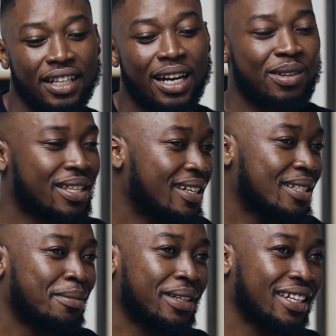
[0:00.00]
and I was telling
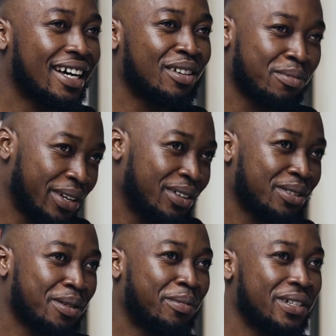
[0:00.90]
somebody that I was bringing
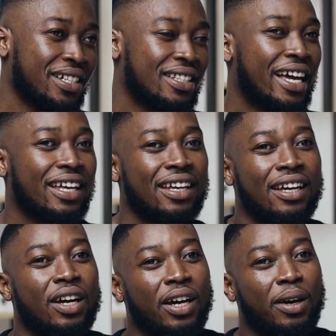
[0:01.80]
onto a project, like
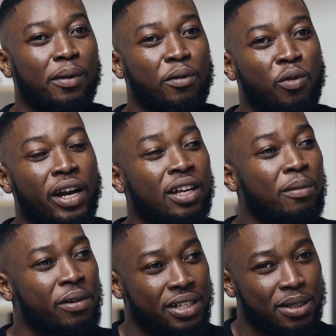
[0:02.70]
working
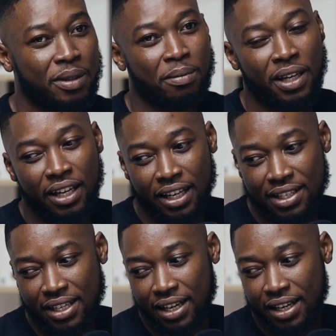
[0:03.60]
on projects with me
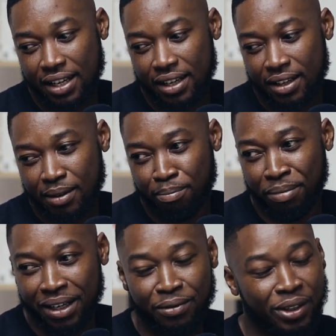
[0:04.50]
is a
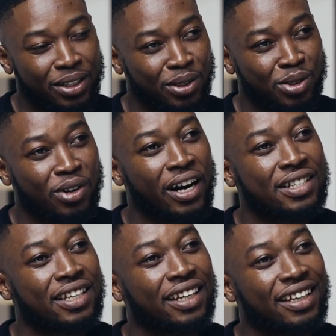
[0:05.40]
benevolent
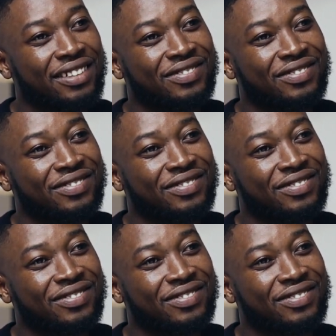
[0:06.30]
autocracy.